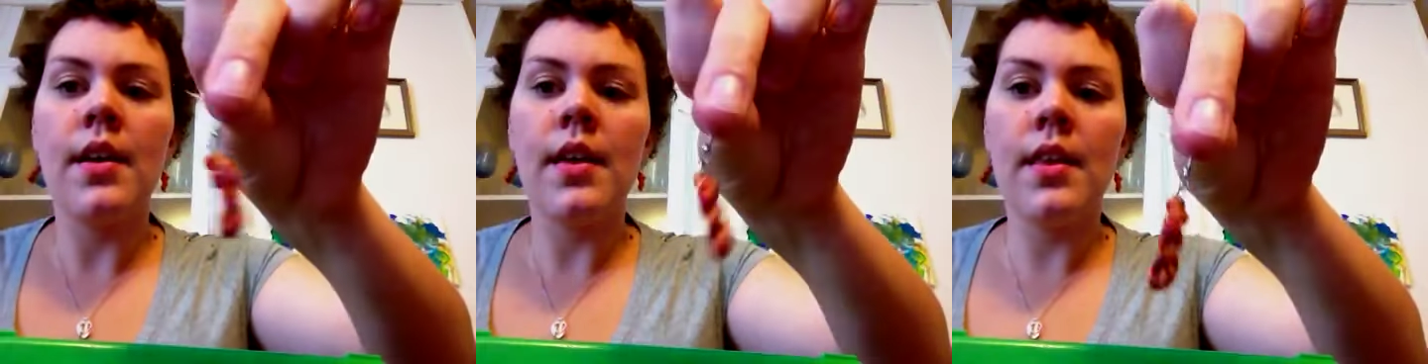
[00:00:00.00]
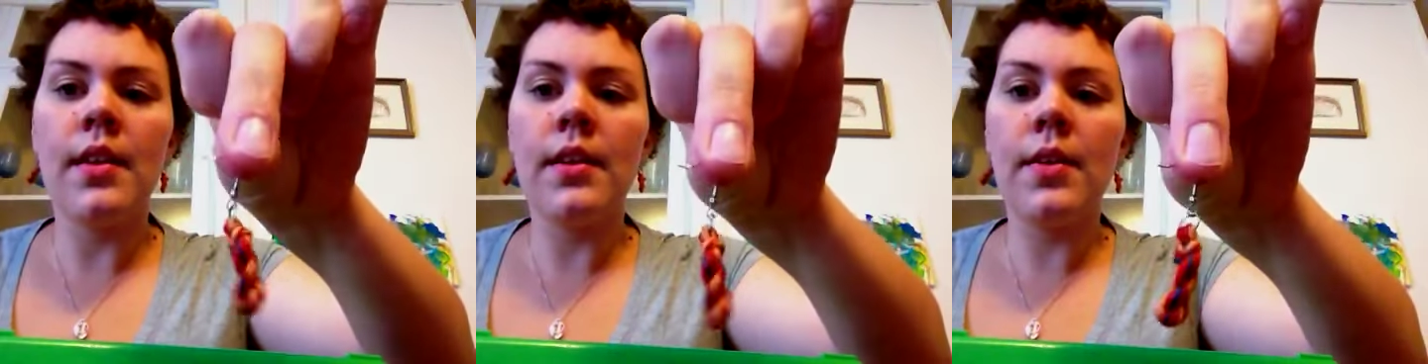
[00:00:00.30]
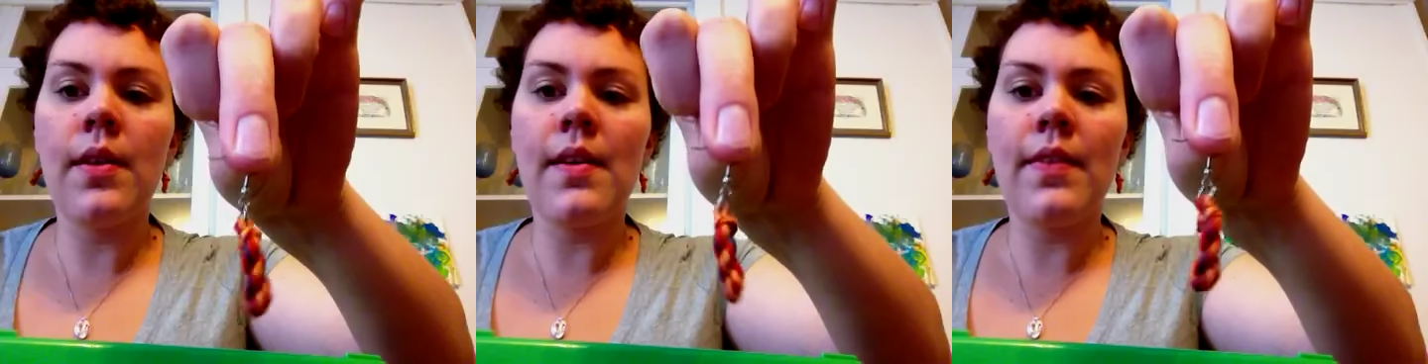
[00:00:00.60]
And there
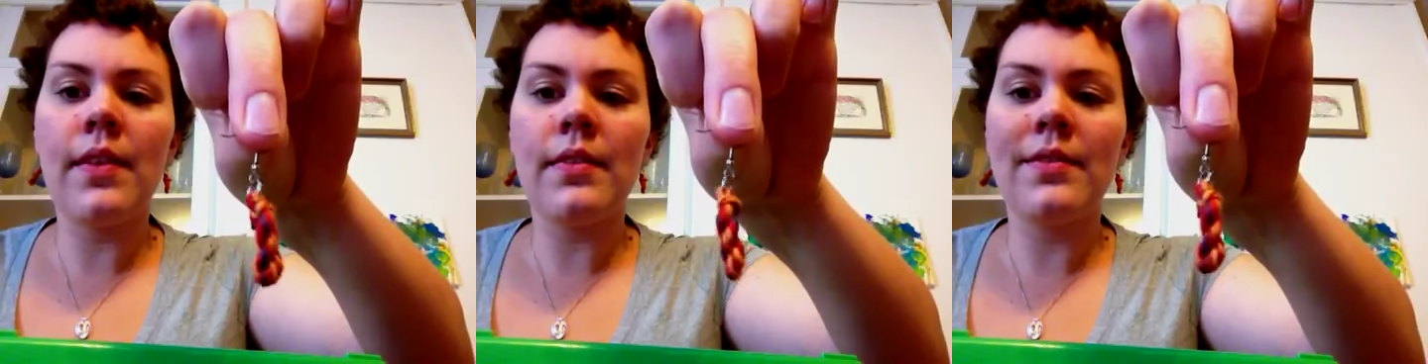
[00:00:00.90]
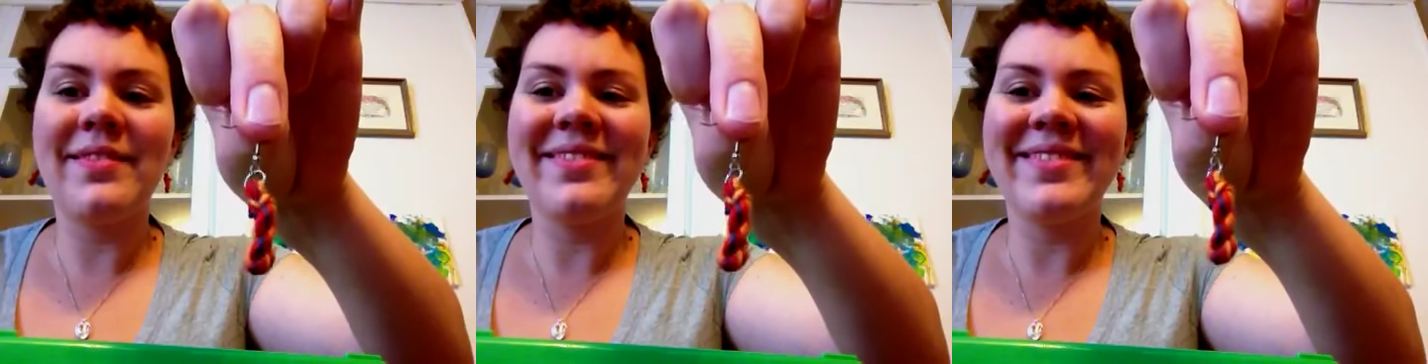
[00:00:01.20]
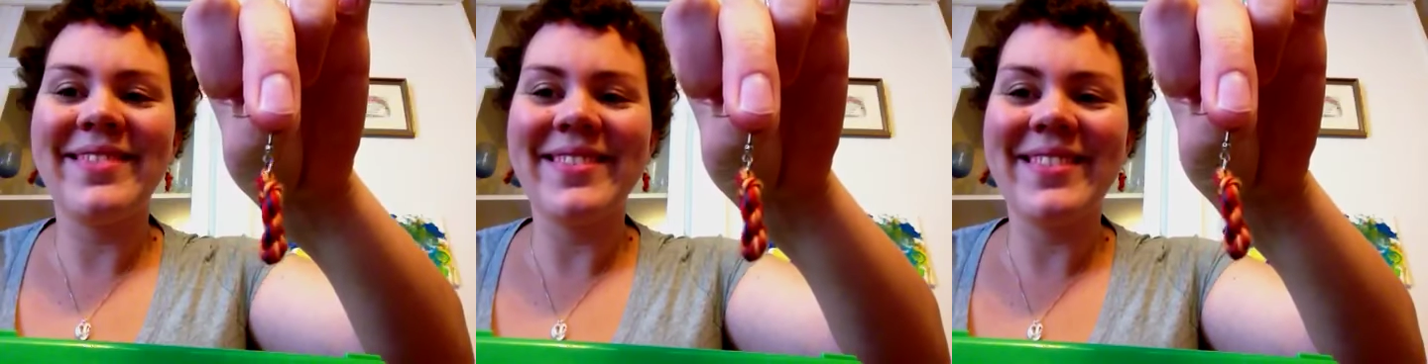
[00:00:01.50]
you have it.
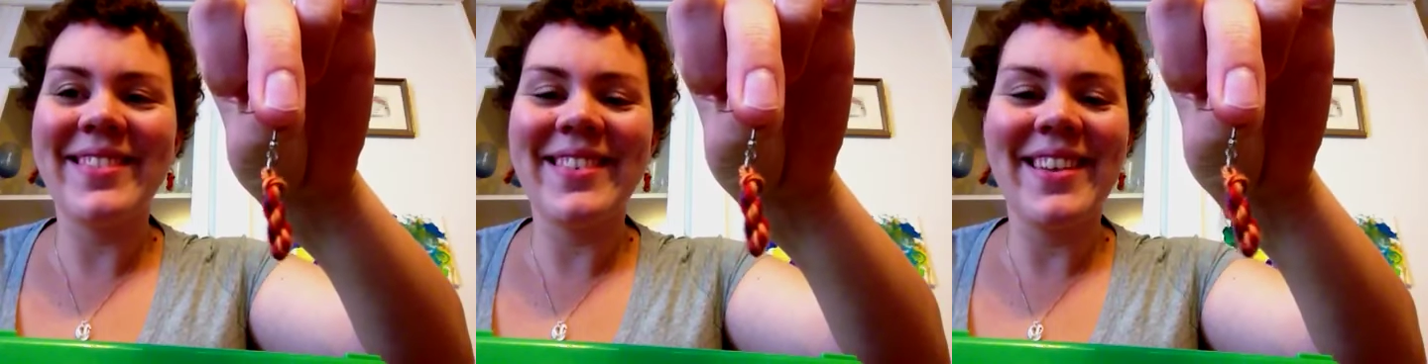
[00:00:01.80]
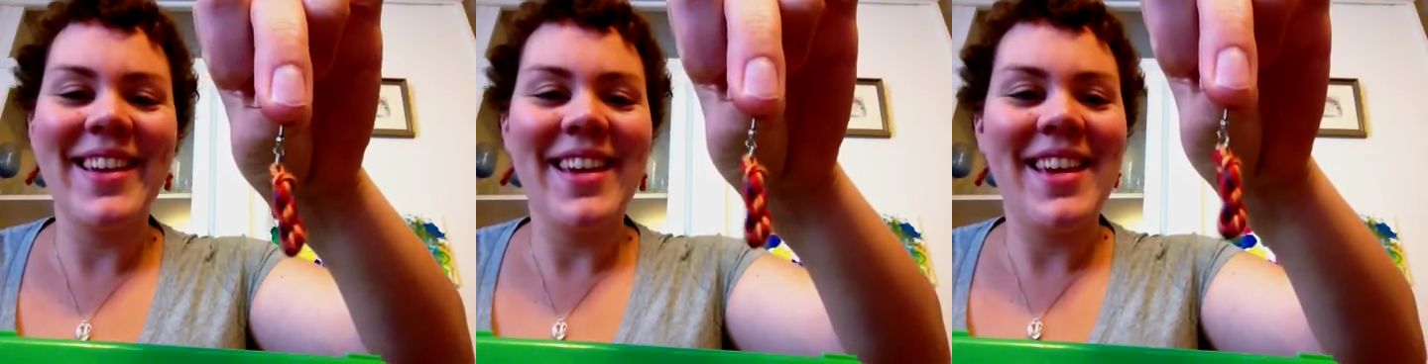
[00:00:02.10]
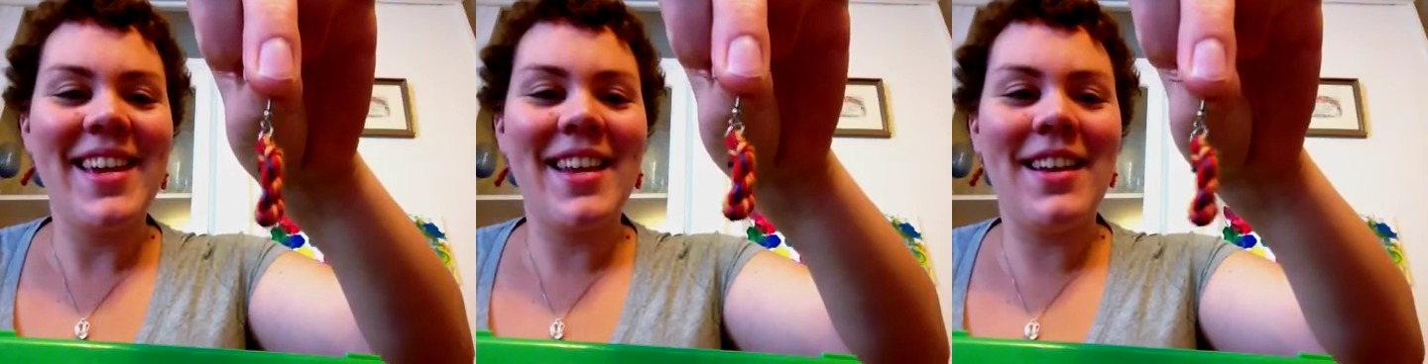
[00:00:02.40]

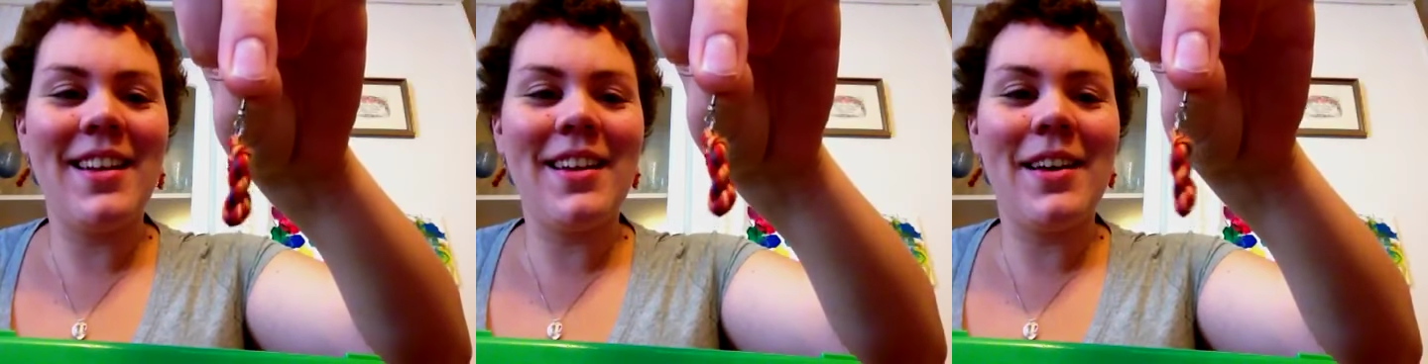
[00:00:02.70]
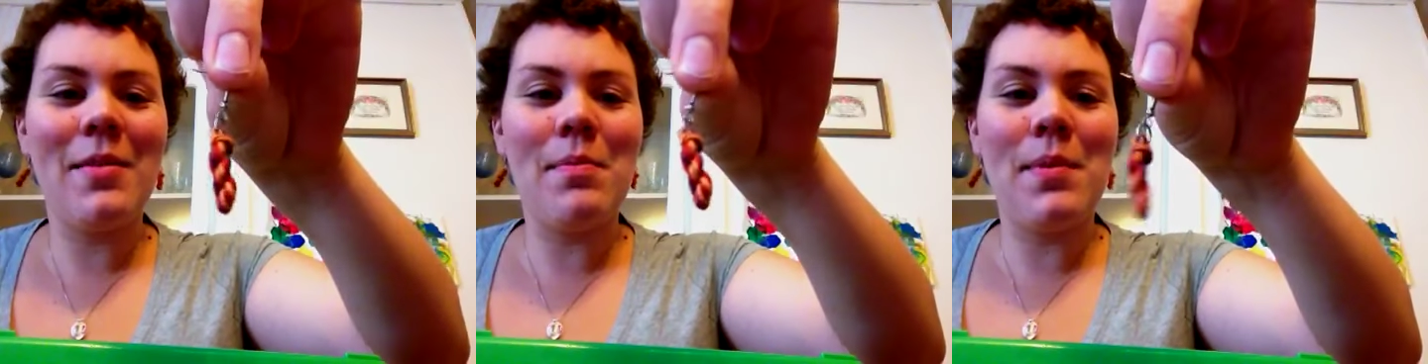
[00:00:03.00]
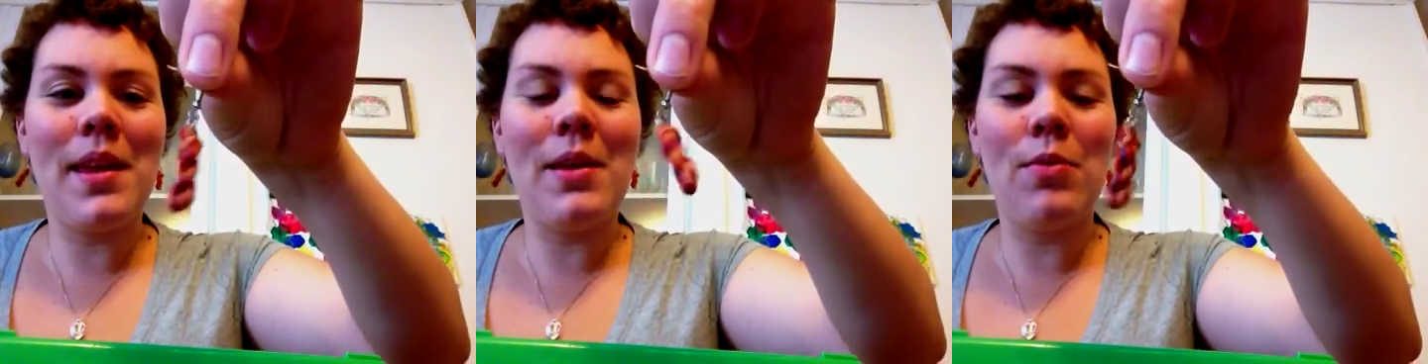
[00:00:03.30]
And
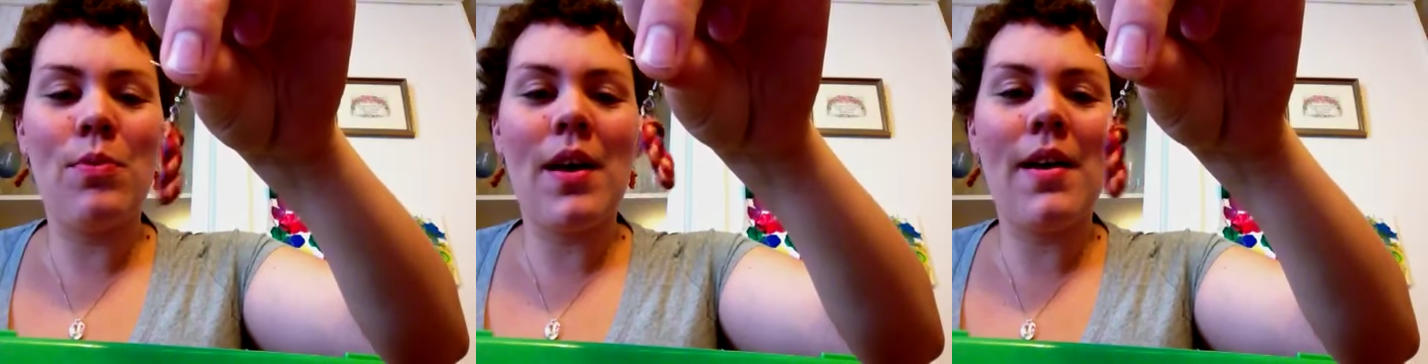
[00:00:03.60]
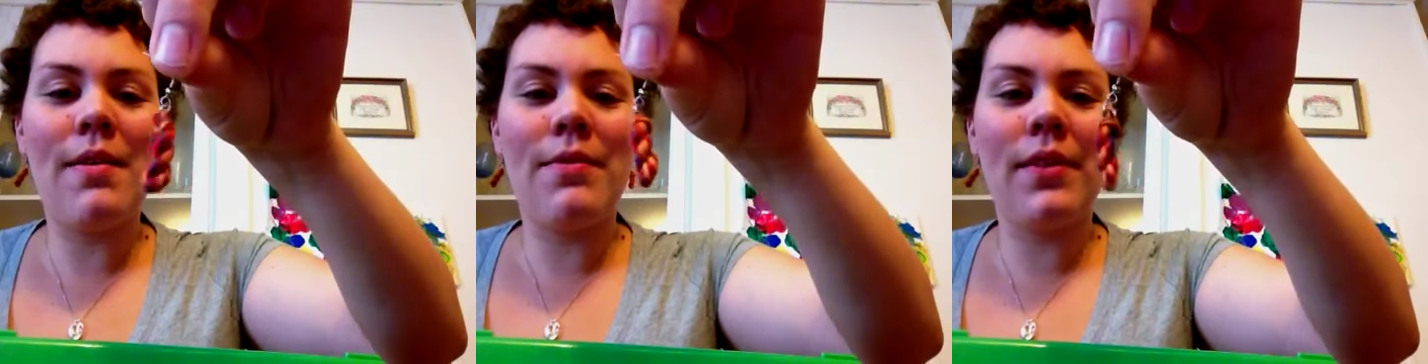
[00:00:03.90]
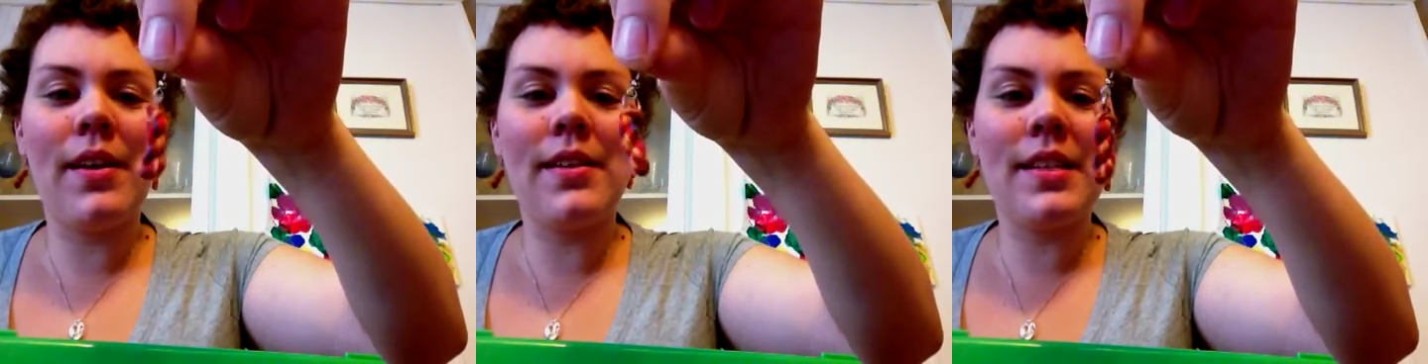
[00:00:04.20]
may you have
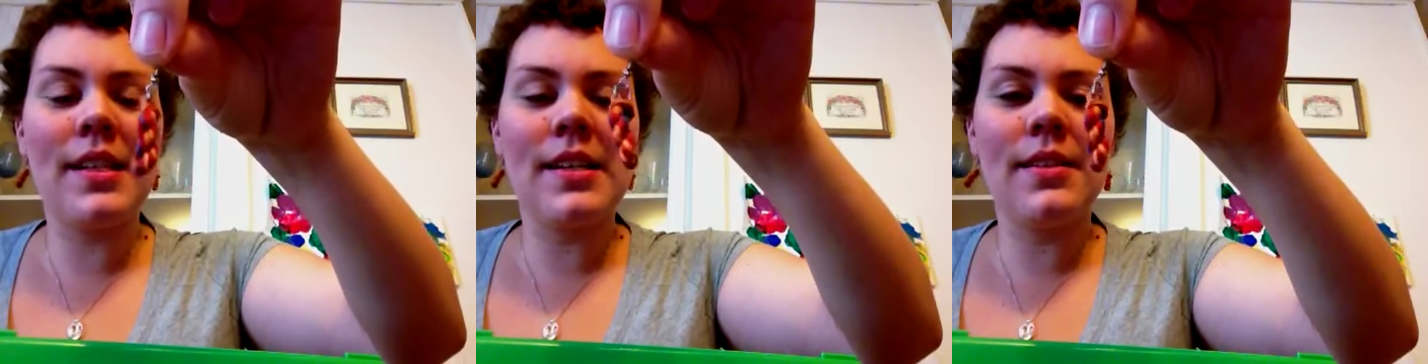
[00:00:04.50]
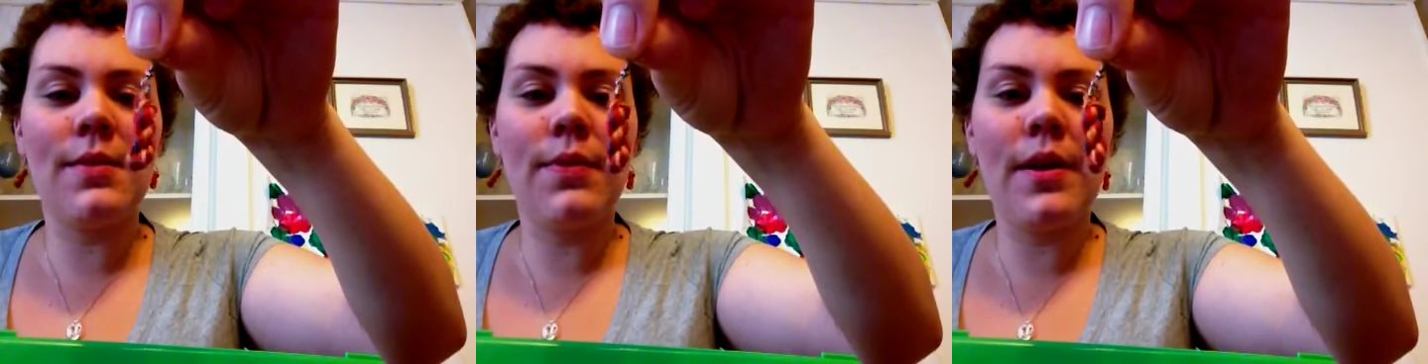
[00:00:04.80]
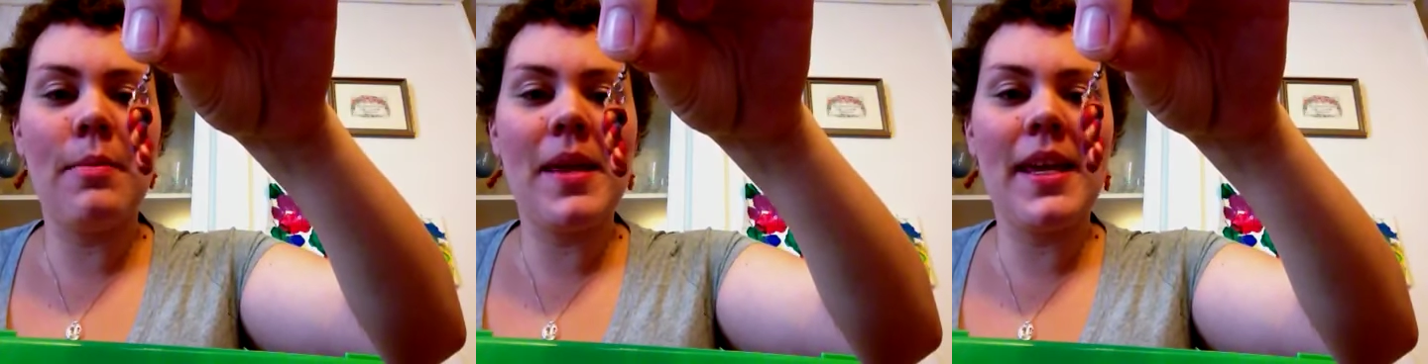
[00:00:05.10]
lots and lots of
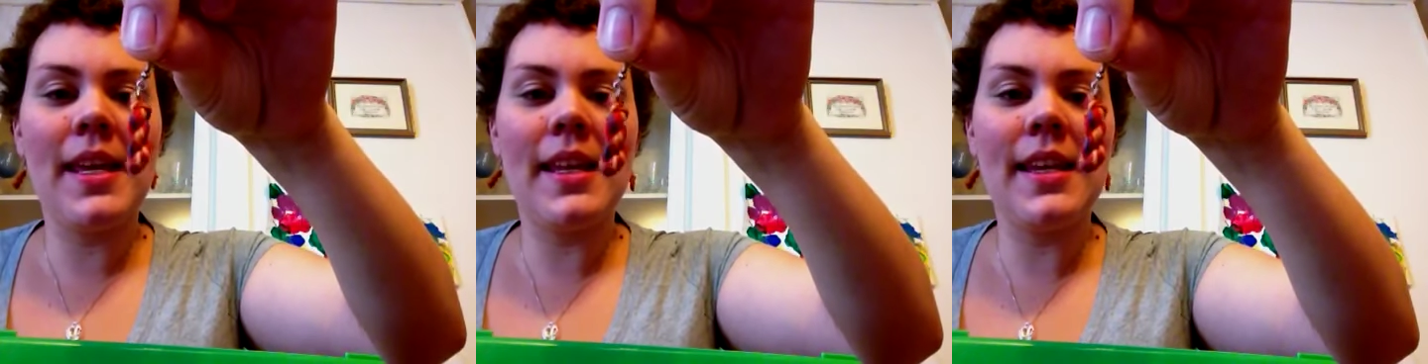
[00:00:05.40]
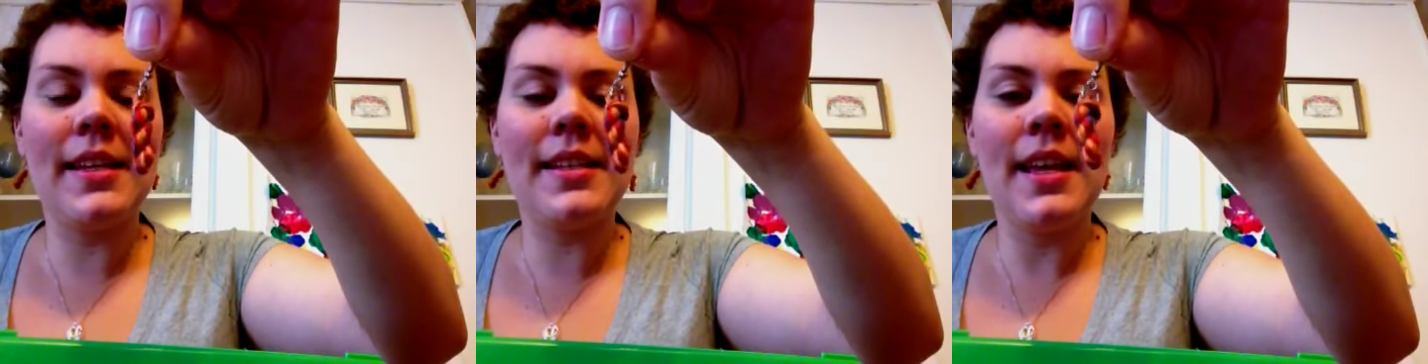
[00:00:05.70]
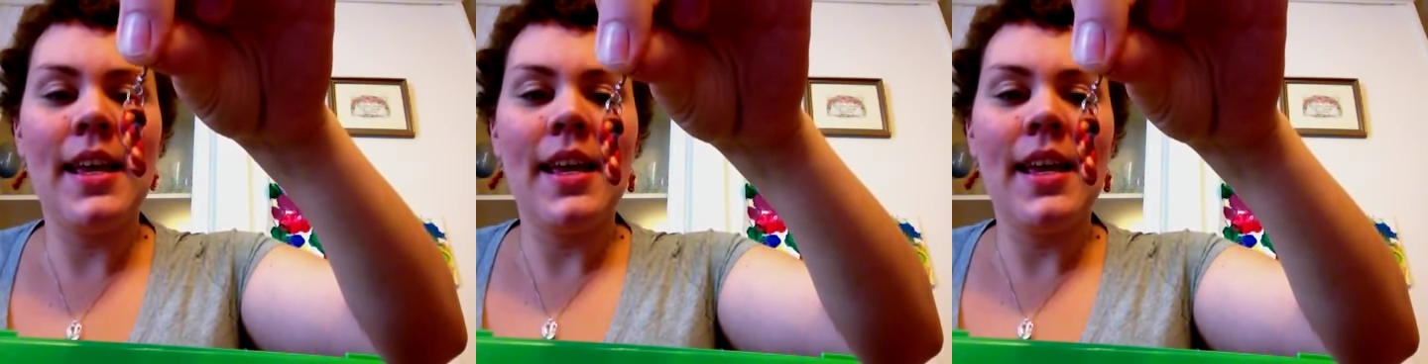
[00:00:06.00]
fun making these.